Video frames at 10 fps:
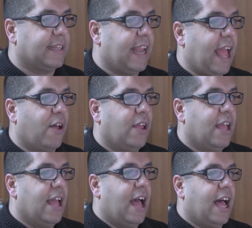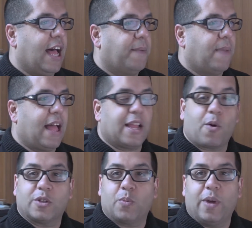Now, I of
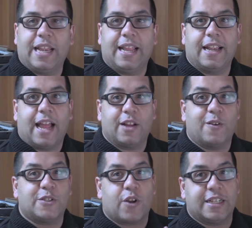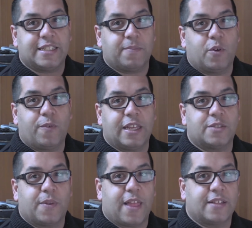course went in. I always try to see movies
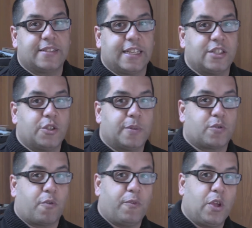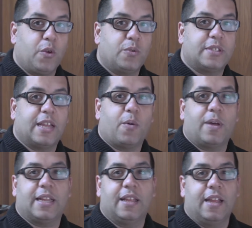without seeing too much reviews. I don't
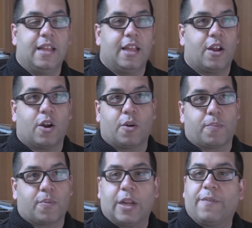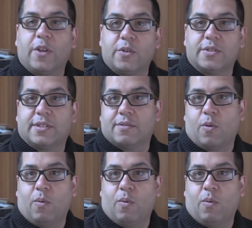want to, or previews,